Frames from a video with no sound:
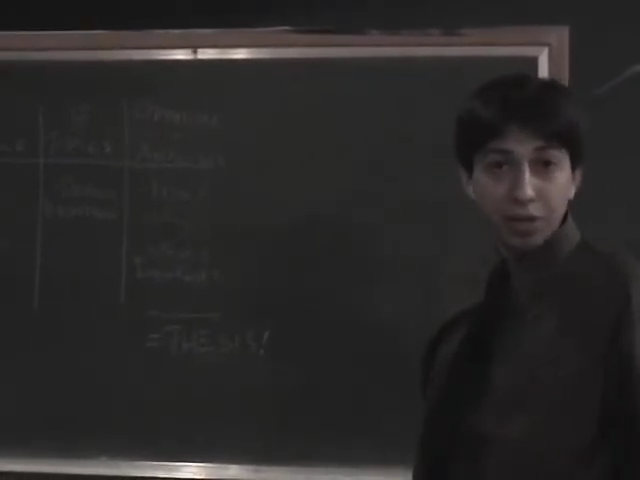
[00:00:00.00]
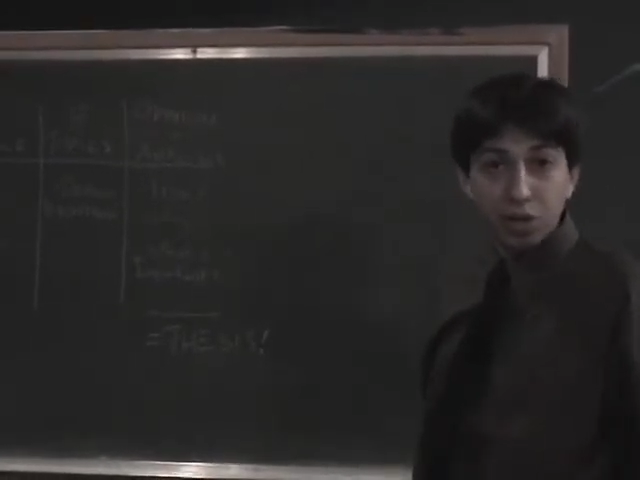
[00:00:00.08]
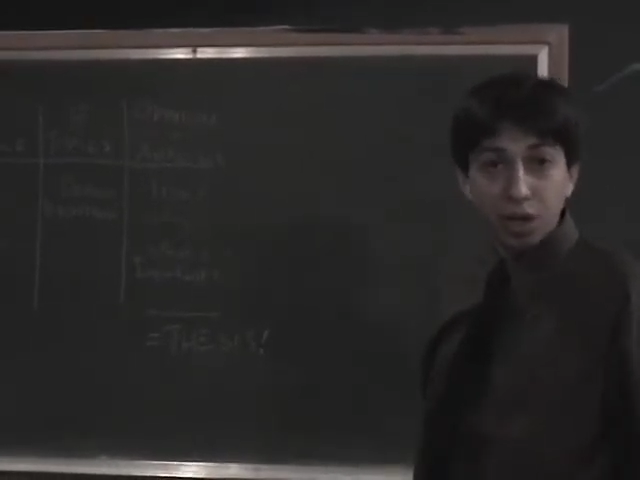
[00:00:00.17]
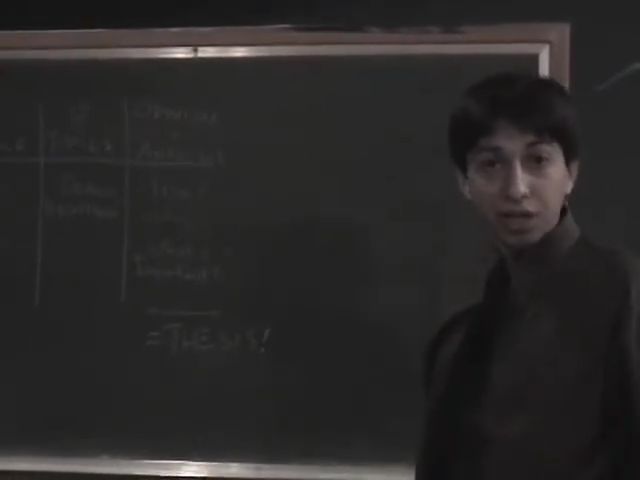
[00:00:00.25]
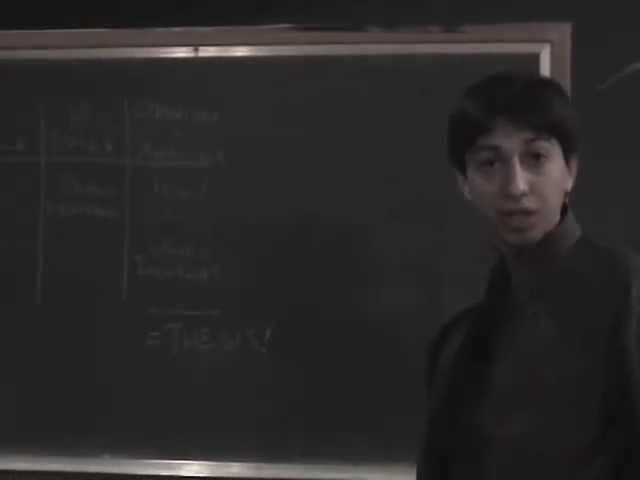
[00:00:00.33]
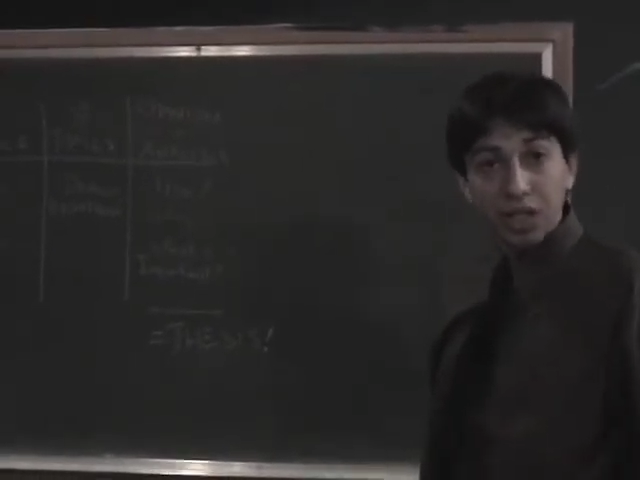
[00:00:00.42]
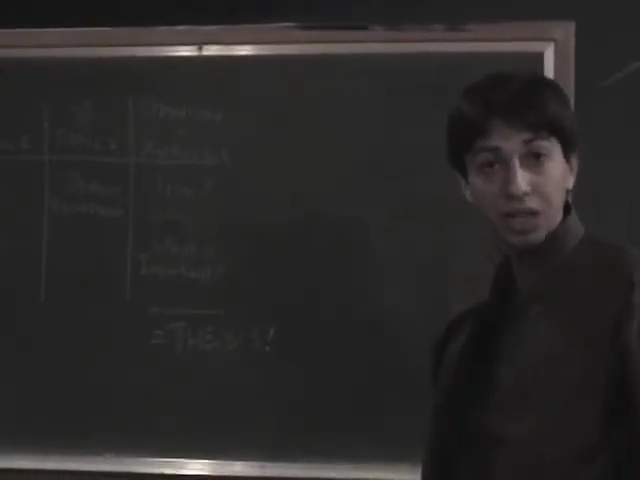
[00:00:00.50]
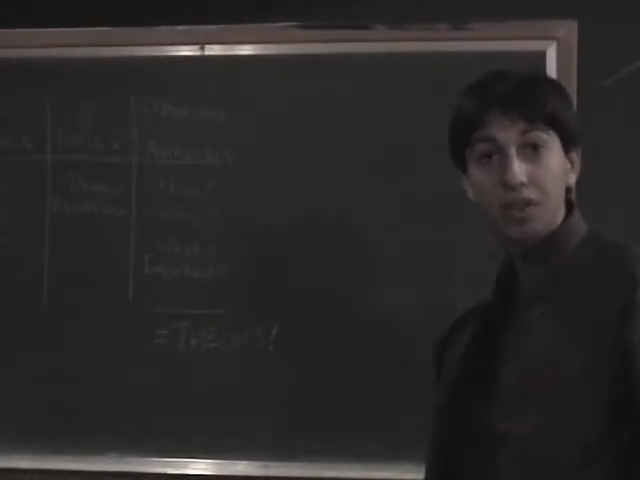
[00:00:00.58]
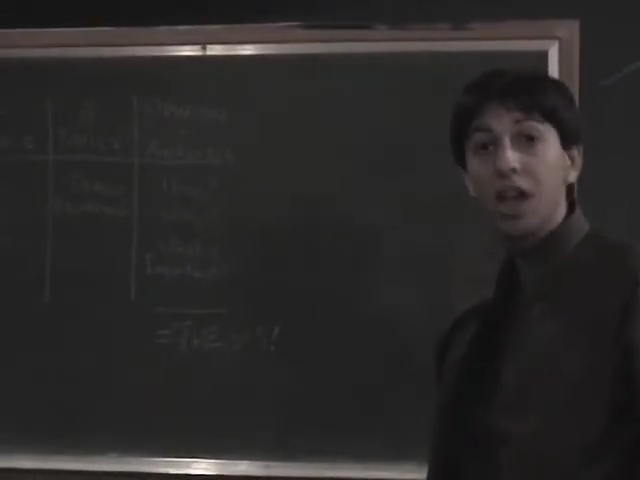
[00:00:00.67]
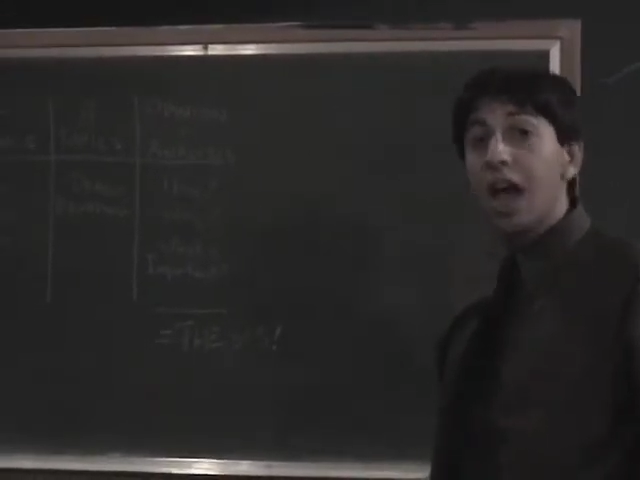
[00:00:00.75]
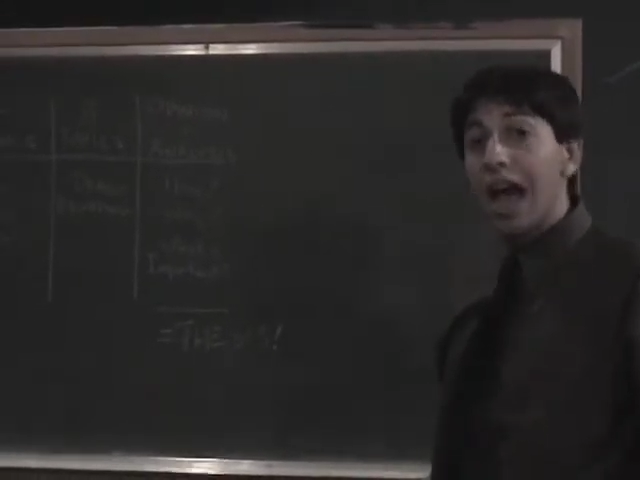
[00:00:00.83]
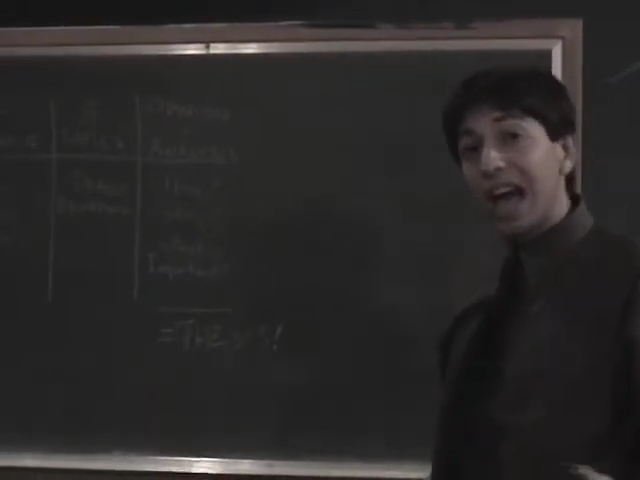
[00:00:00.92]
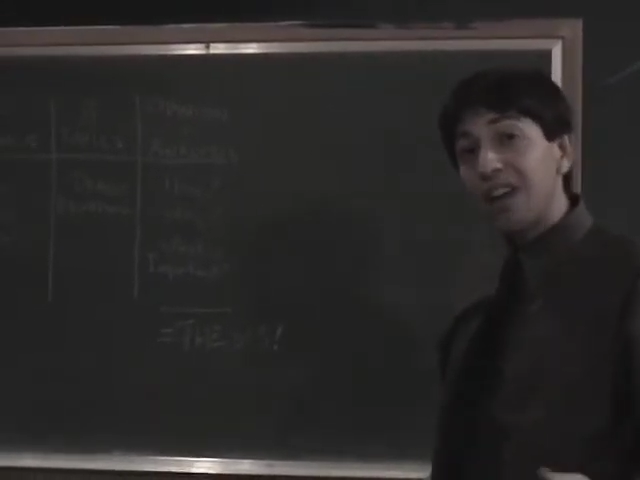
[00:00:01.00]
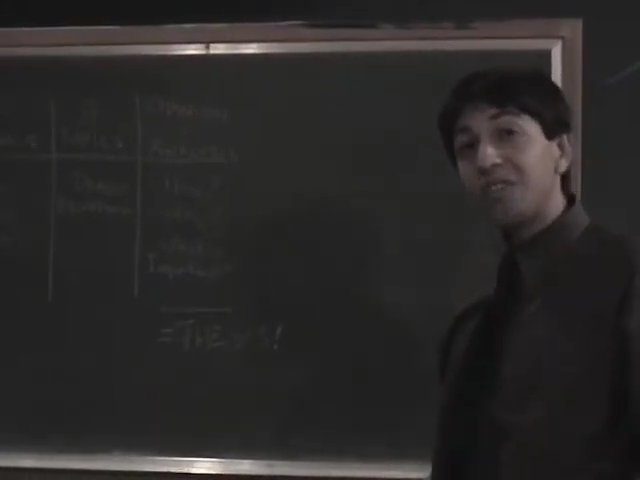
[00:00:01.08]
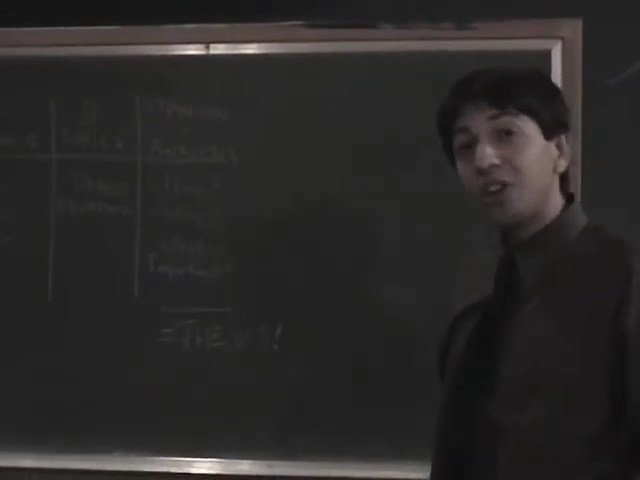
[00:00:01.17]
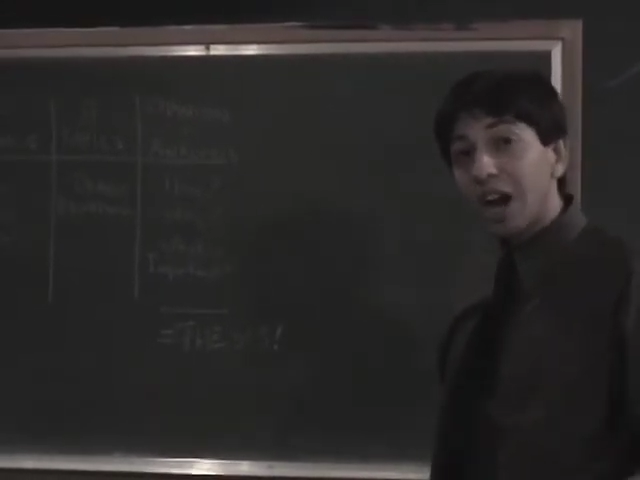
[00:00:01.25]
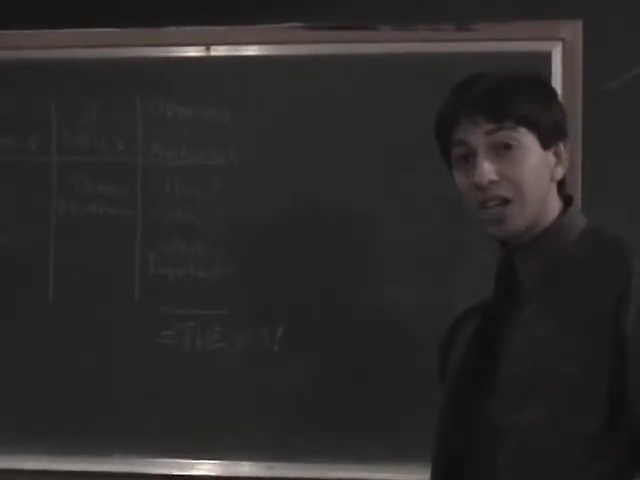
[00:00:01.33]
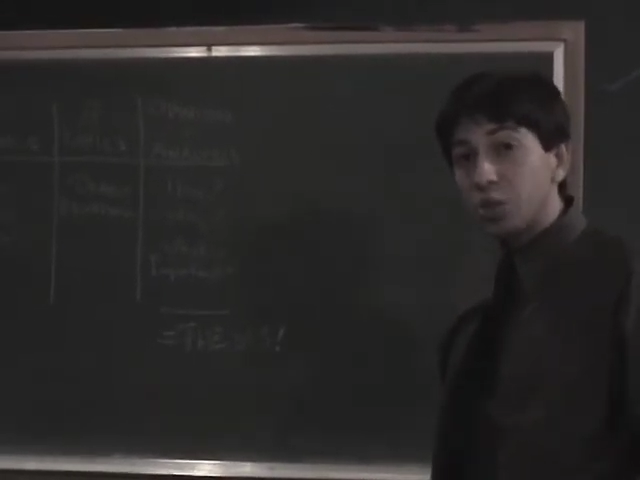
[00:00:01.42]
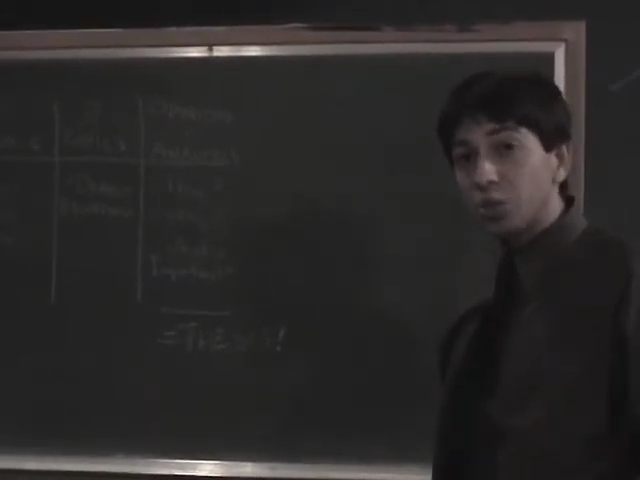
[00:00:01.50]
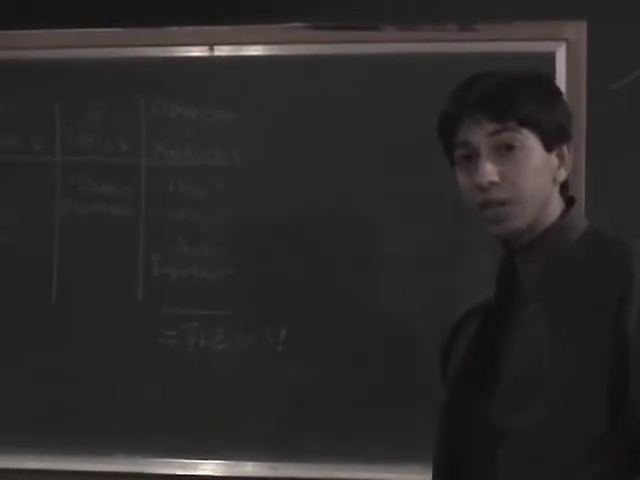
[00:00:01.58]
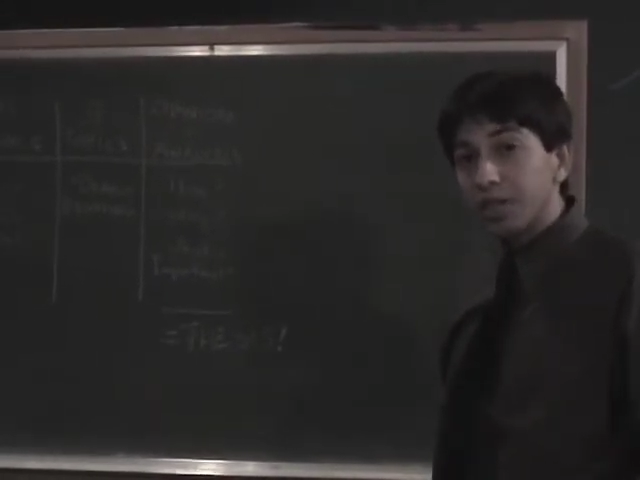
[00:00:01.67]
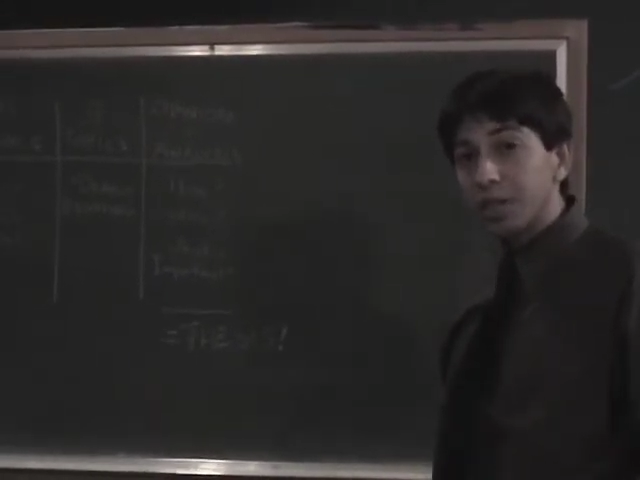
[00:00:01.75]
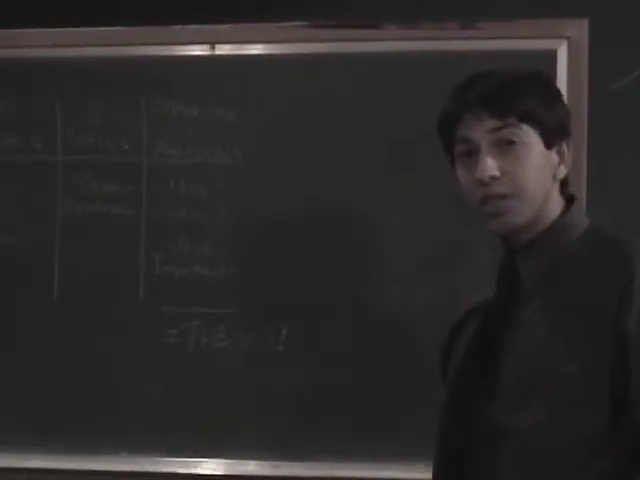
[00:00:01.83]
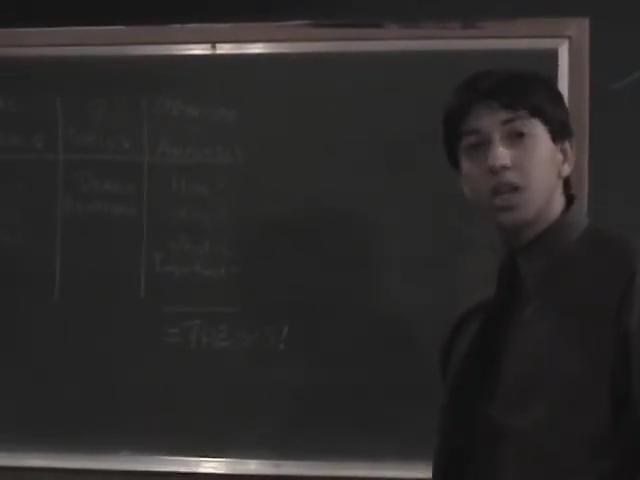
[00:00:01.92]
trained to leave out of their high school
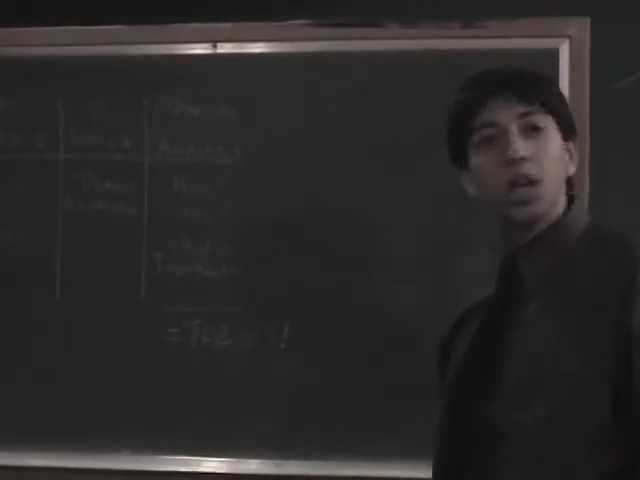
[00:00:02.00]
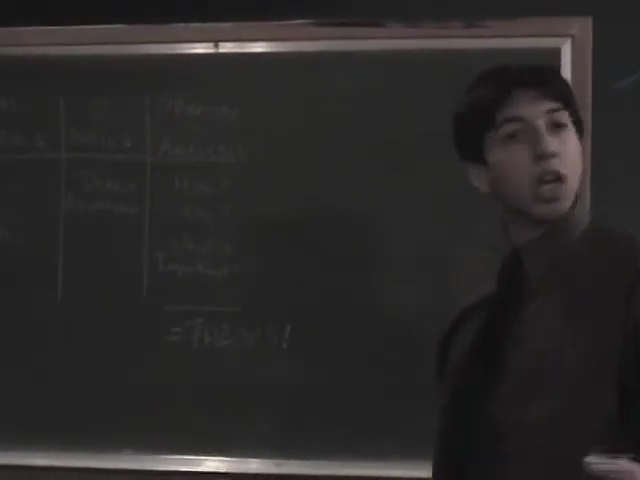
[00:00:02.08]
essays.